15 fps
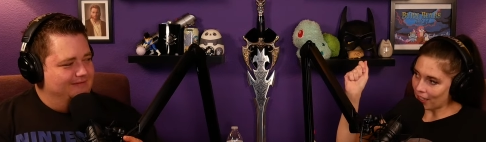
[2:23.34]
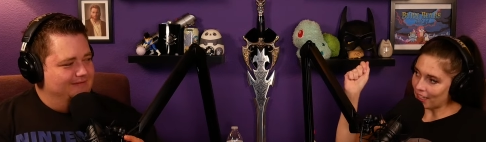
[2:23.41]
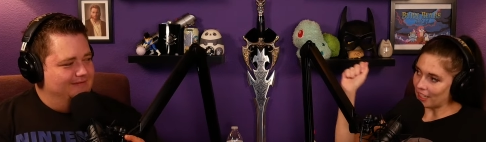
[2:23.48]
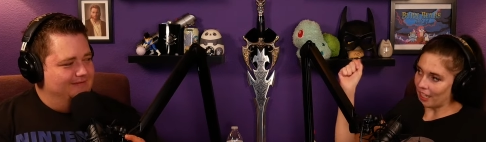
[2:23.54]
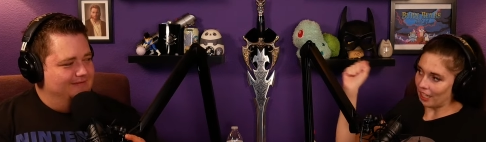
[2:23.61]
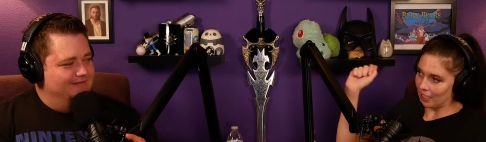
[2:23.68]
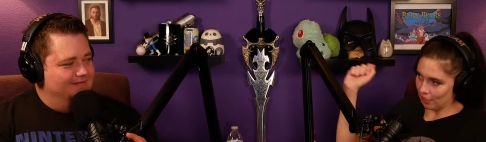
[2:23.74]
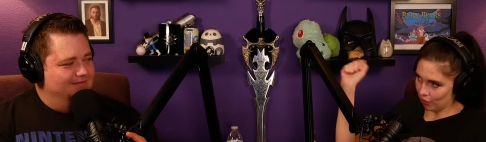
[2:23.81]
Speaker 1: write
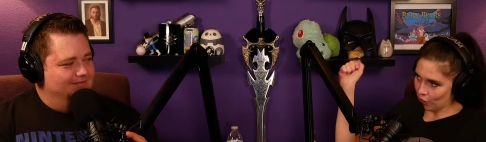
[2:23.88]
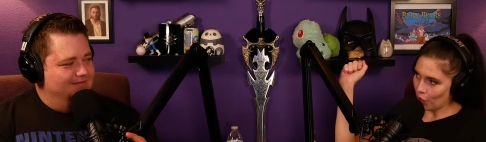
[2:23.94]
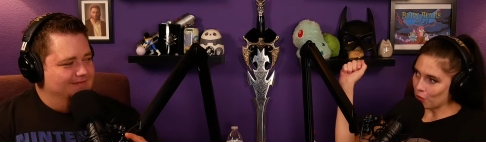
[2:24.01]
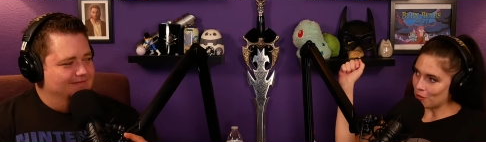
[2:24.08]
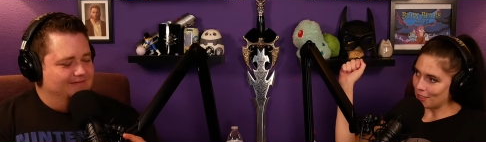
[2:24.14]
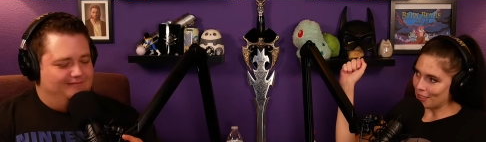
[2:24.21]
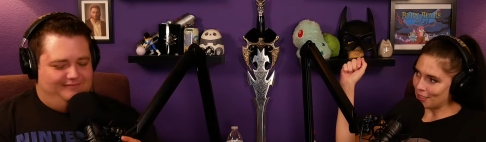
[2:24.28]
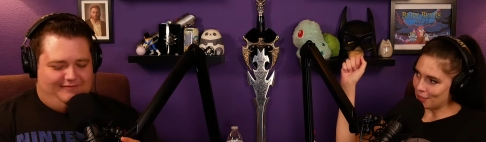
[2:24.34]
and
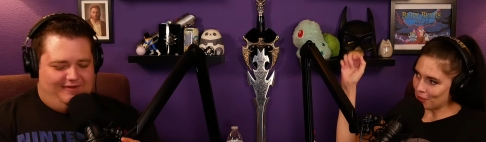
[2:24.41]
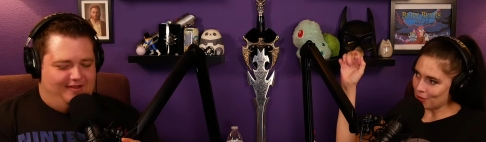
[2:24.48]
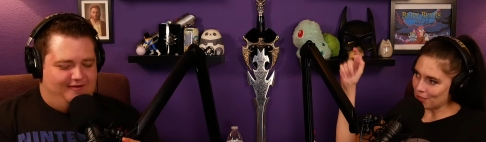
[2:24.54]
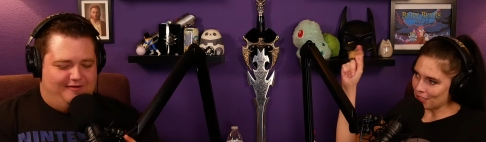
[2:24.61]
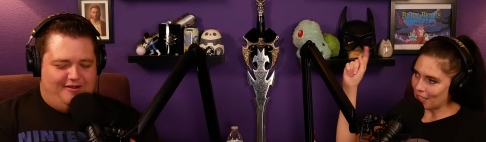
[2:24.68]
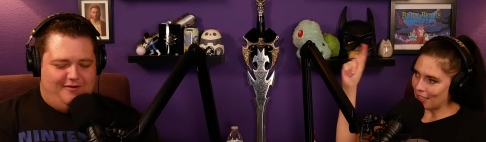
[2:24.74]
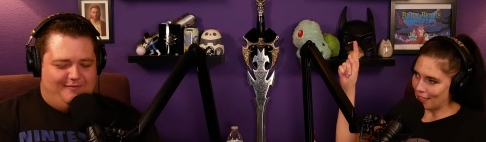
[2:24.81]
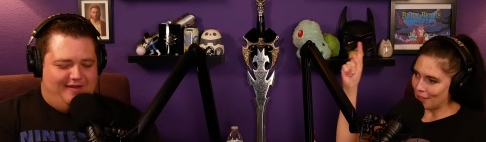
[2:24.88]
Tony. So yeah,
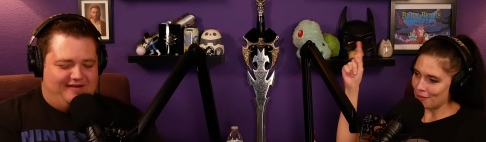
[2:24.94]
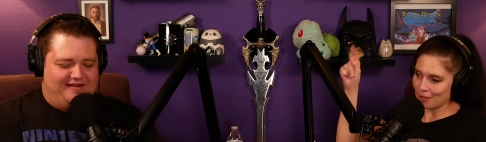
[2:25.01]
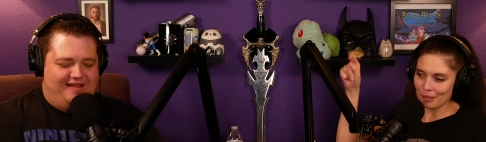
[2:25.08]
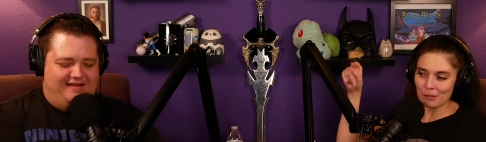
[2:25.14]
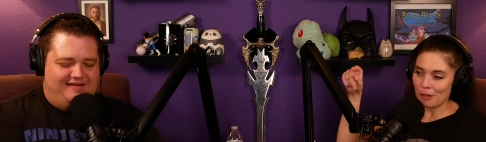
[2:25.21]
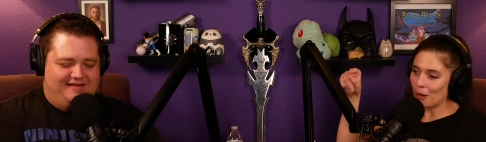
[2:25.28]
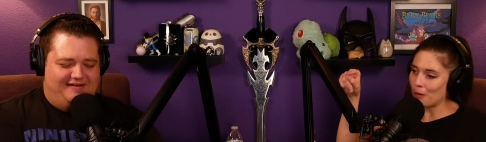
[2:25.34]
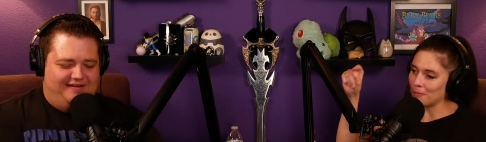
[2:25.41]
it's no, like my dad
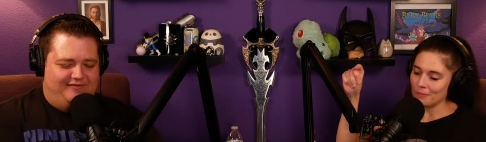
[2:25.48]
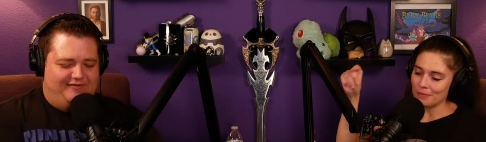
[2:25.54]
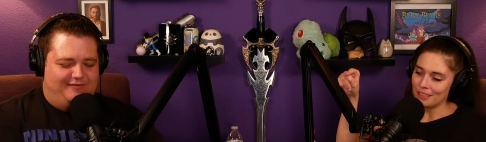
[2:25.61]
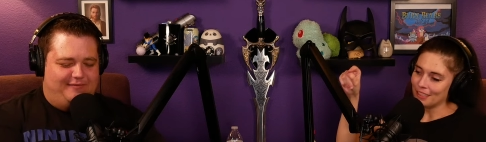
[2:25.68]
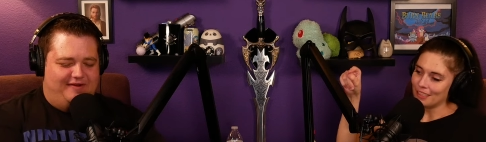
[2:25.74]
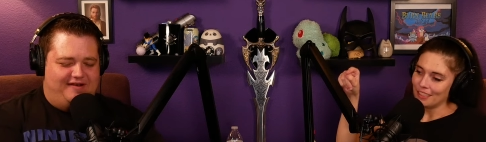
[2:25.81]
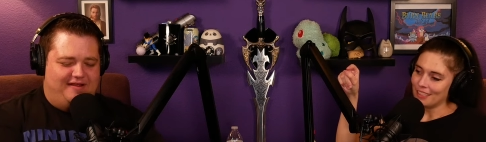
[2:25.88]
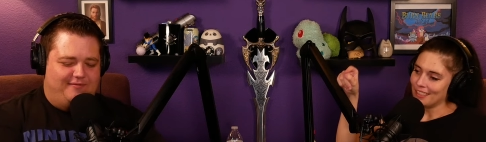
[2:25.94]
didn't nope.
Speaker 2: even.
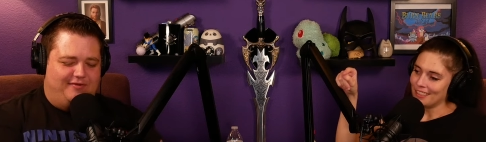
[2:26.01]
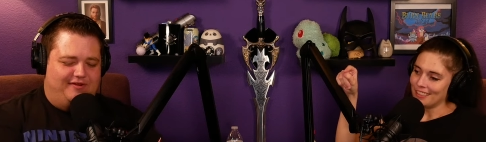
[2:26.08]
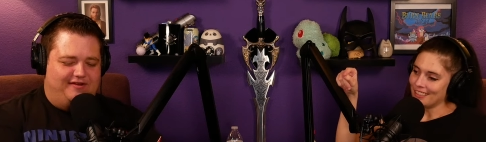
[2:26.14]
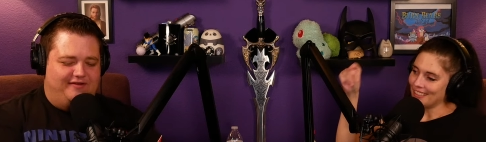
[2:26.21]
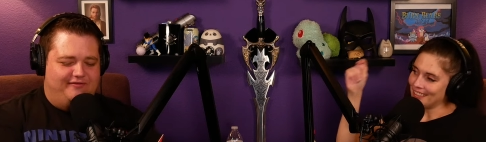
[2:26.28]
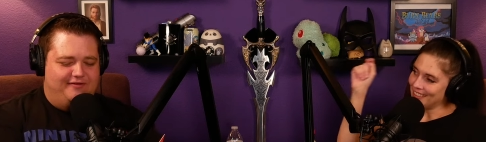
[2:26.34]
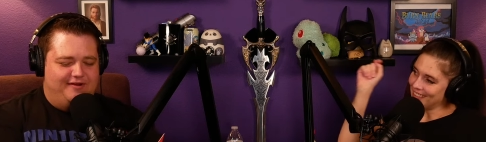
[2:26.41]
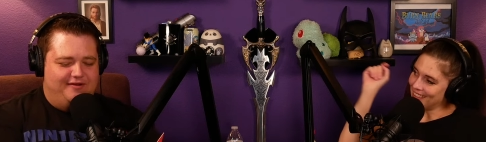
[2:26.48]
My dad
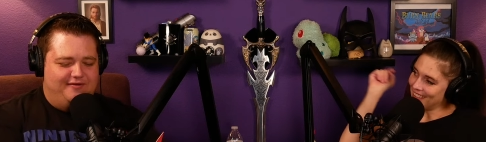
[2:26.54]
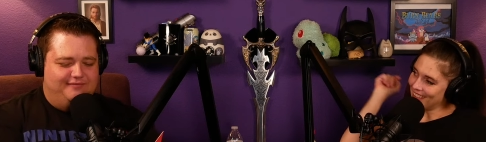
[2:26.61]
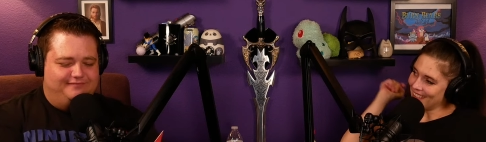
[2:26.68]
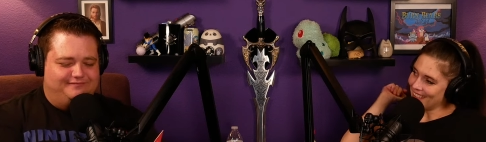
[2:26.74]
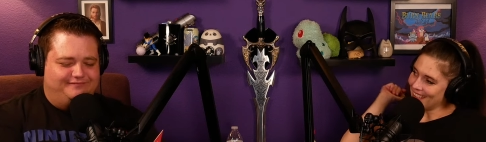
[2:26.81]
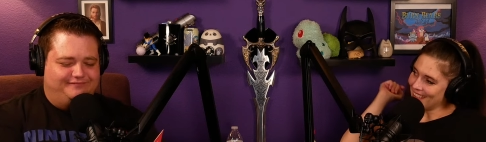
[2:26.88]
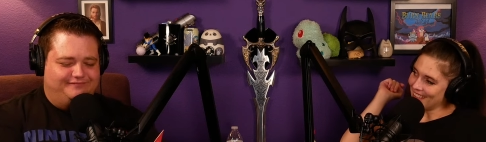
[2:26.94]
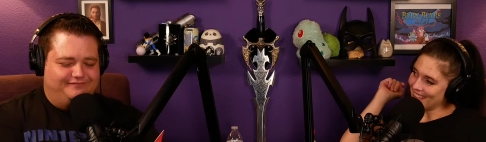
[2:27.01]
probably didn't even know.
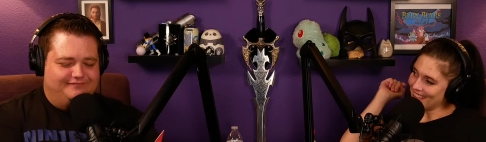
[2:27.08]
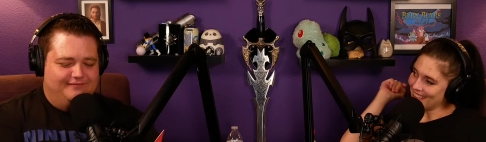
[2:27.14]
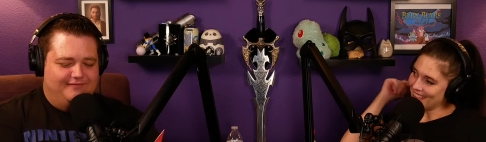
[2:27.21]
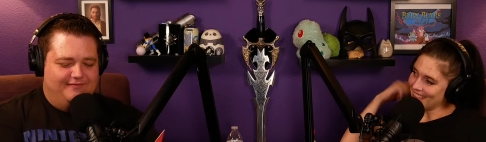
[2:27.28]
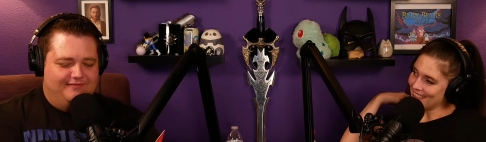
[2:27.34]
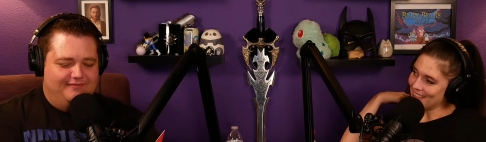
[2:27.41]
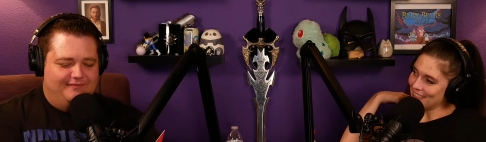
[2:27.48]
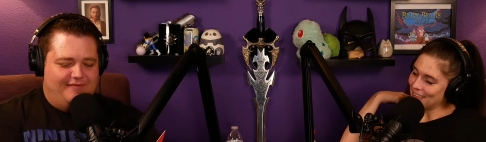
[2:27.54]

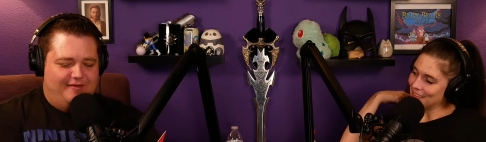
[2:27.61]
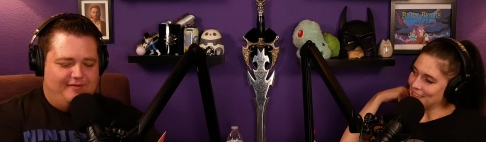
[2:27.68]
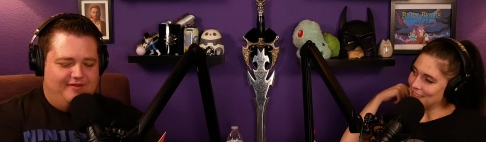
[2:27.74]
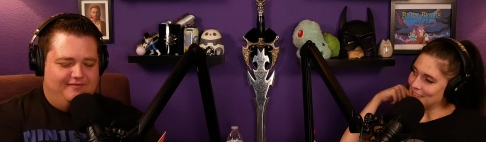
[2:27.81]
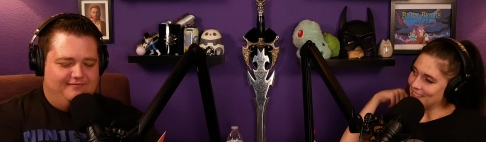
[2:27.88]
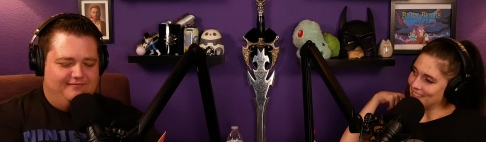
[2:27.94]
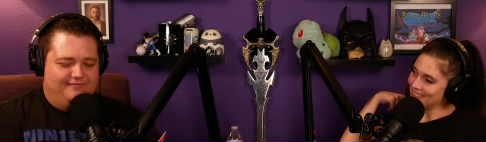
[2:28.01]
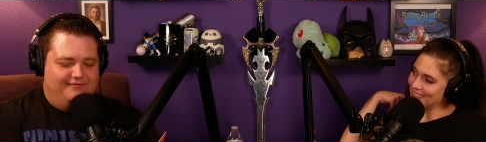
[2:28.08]

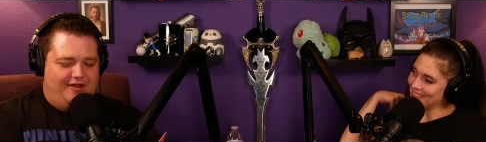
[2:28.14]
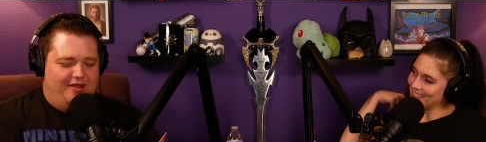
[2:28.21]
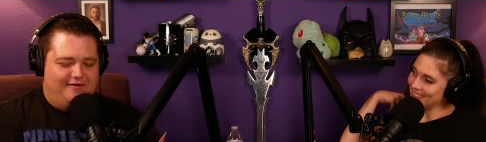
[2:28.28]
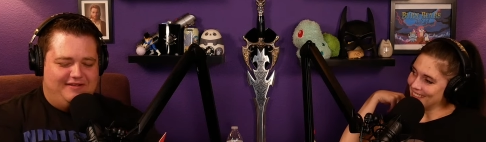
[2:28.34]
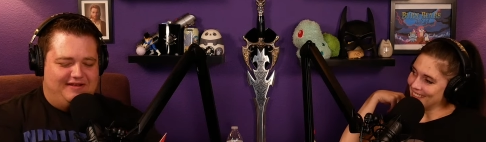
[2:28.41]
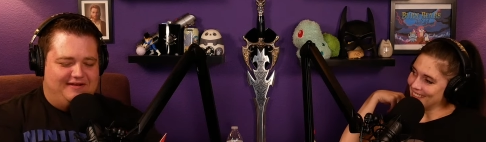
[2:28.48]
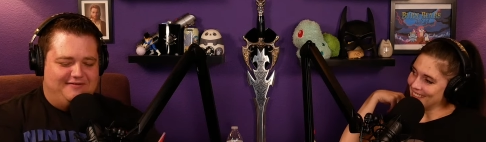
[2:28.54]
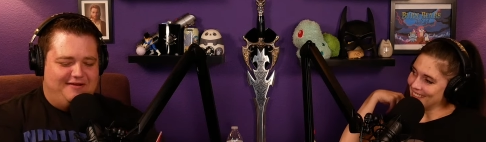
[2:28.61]
Maybe no,
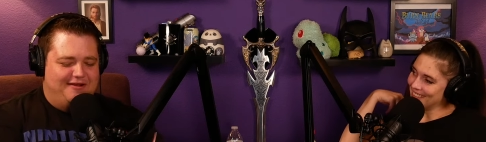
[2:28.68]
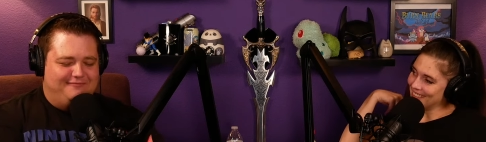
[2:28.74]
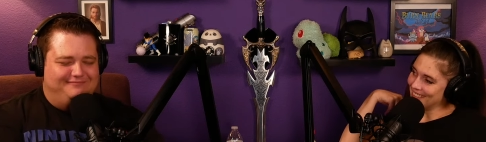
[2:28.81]
he didn't know.